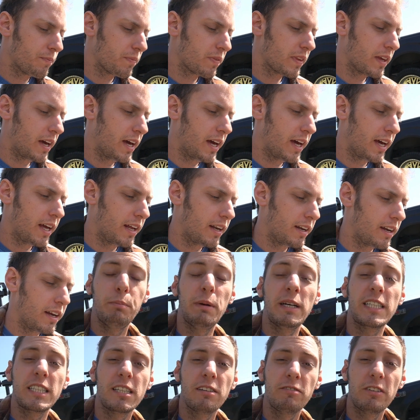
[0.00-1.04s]
and it
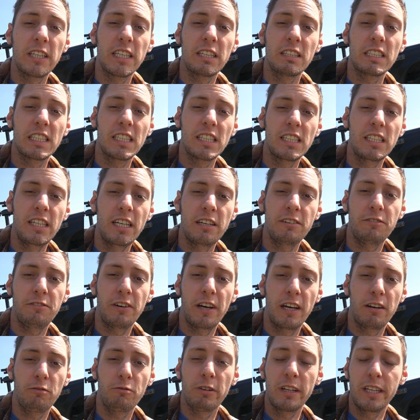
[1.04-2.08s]
makes everything stiff
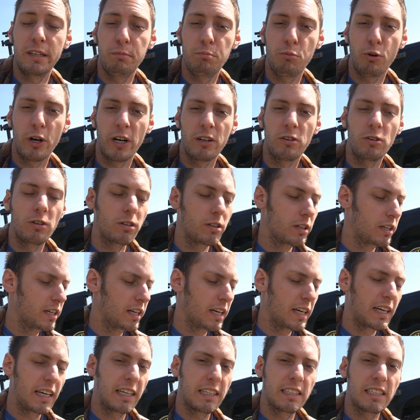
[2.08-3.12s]
and really brittle.
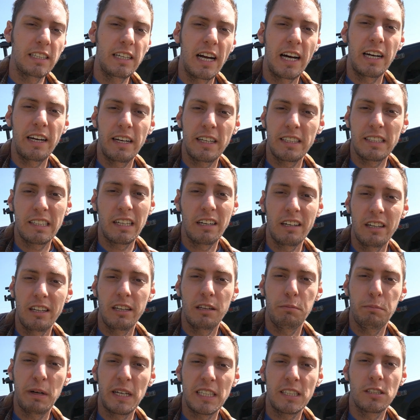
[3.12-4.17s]
It's not necessarily the
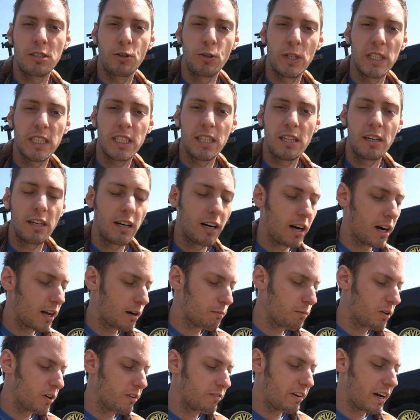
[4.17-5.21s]
best choice in an
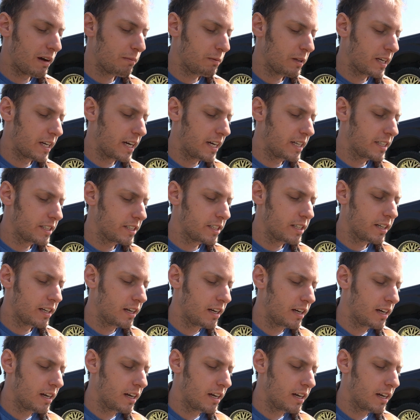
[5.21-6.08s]
automotive application.